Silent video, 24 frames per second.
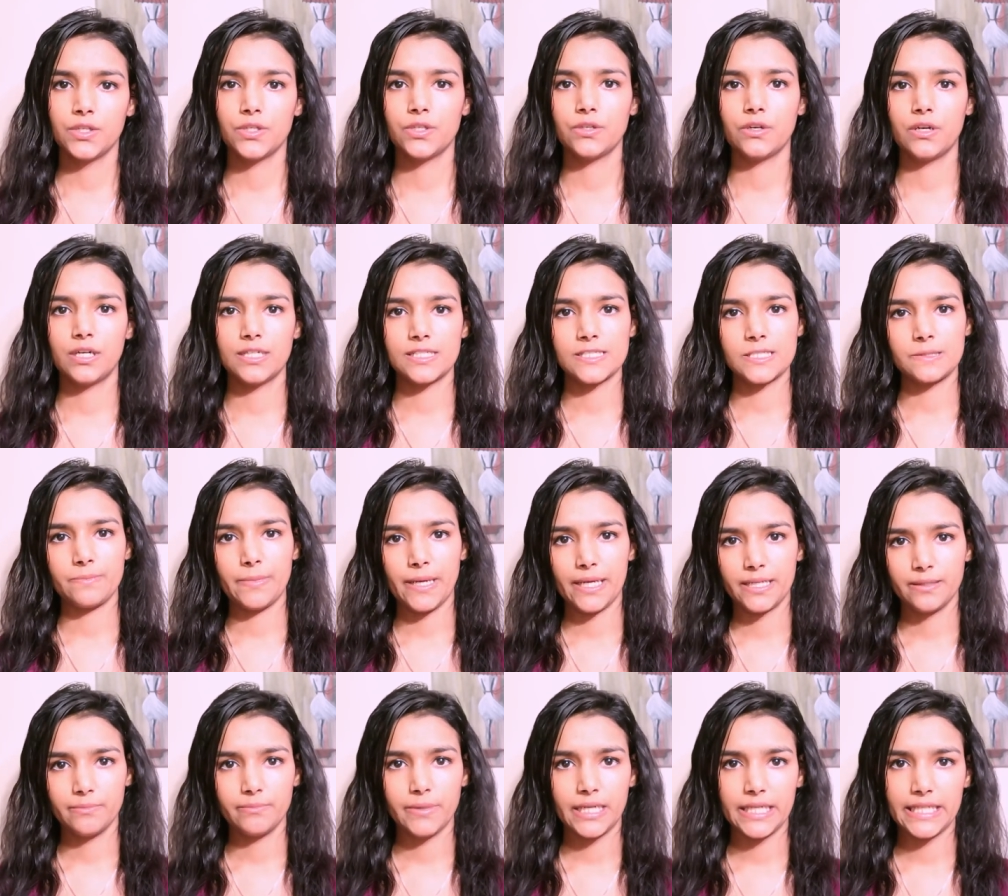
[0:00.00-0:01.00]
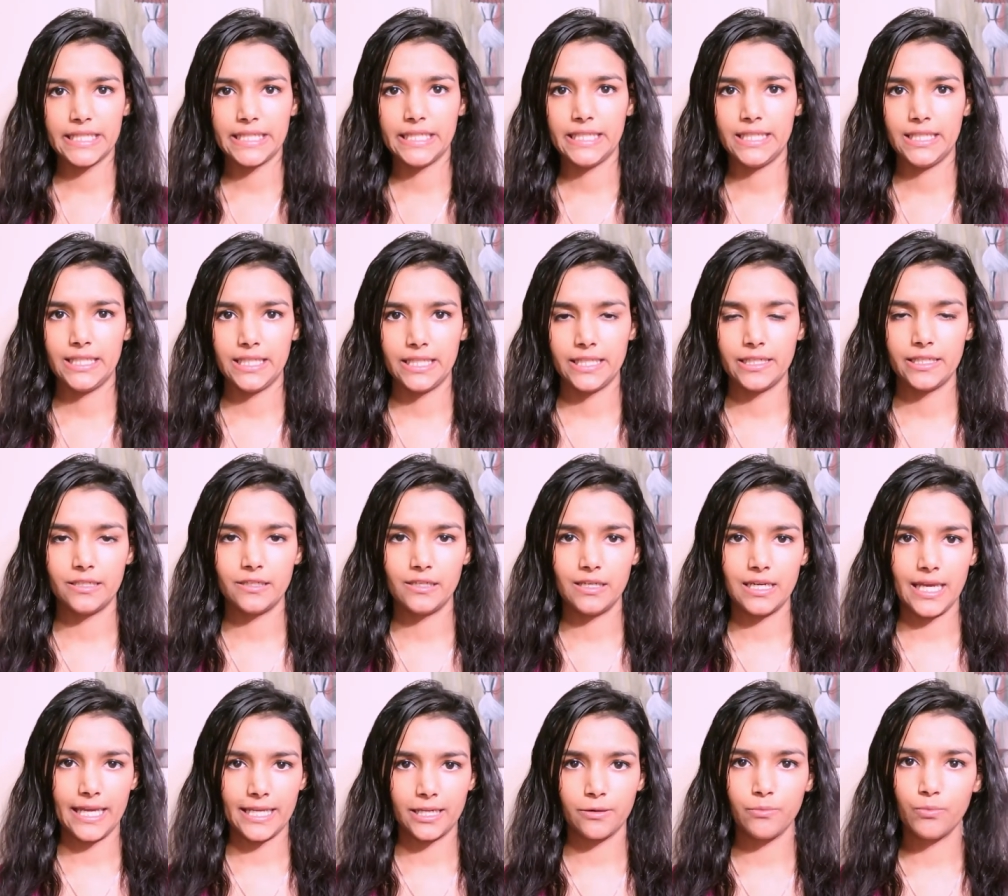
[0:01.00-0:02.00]
you're gonna spend money in
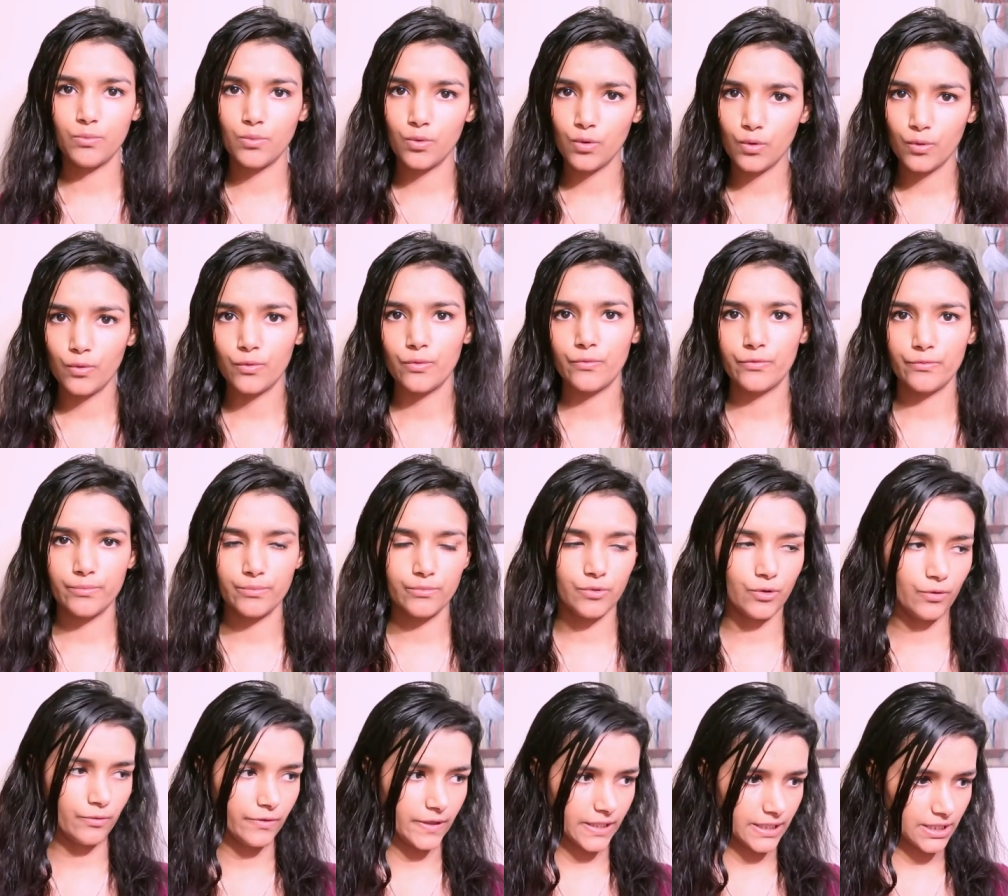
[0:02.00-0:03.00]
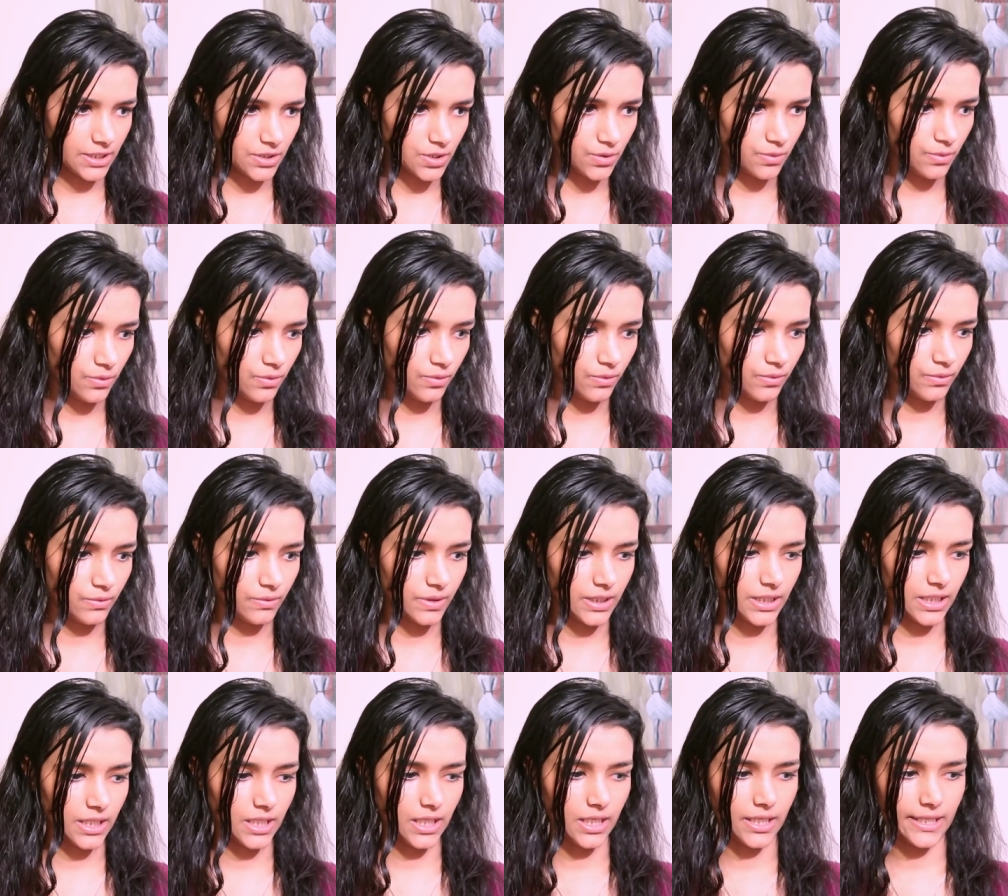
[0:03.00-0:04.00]
like move moving to
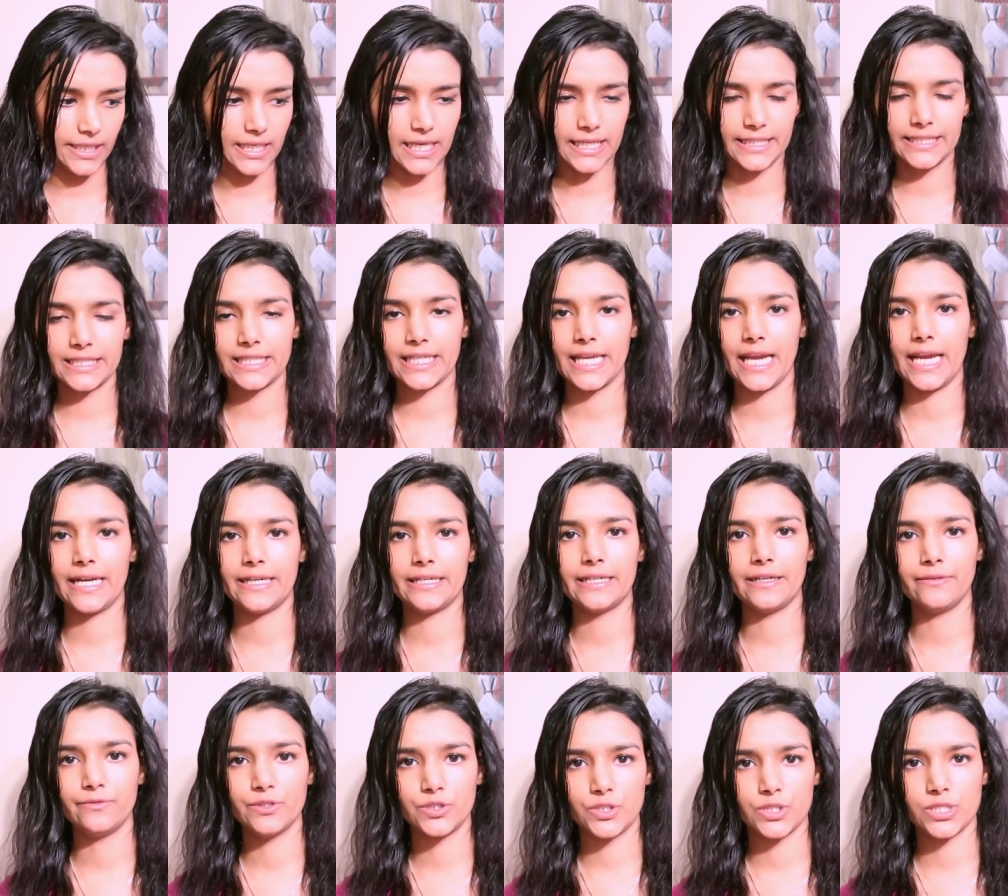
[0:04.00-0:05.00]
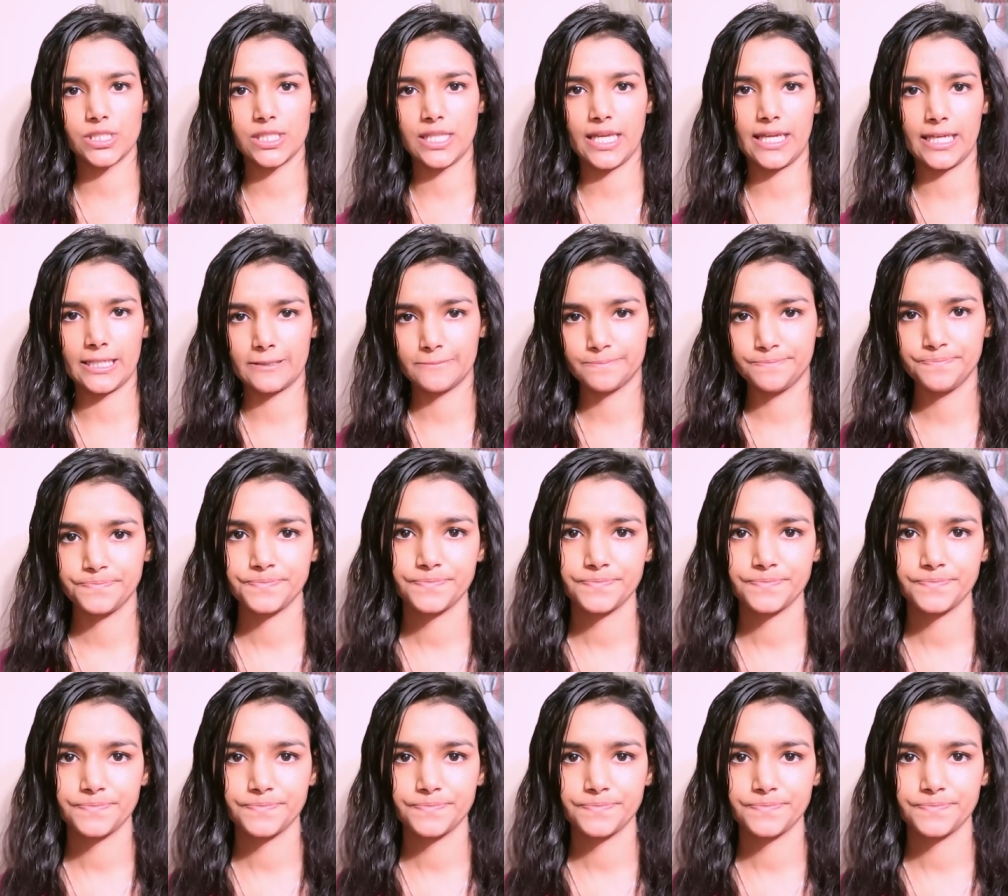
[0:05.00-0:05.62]
uh, Atlantic Canada which is like